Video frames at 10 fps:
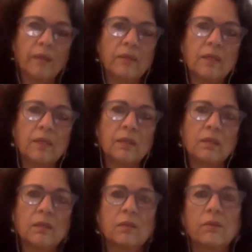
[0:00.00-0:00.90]
think
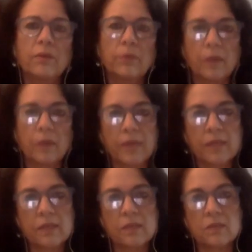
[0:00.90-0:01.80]

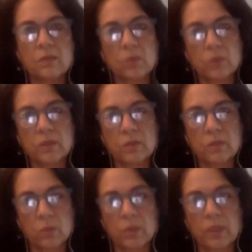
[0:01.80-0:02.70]
that's was
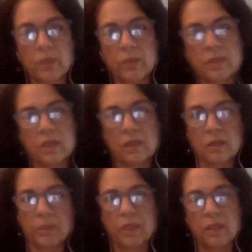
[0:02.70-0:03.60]
what i was saying at the
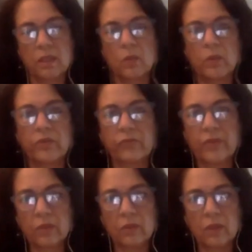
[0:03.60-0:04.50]
beginning we
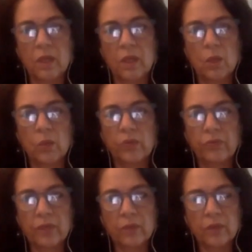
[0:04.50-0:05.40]
found we
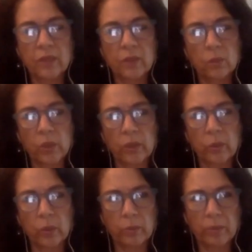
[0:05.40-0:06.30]
found that where
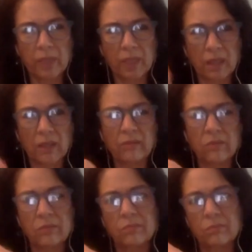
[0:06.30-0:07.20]
we begin
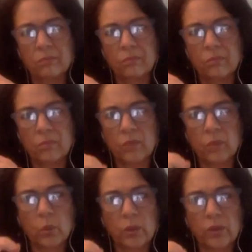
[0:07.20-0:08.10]
the
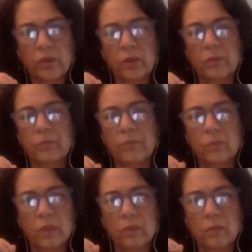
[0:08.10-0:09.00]
work mm-hmm.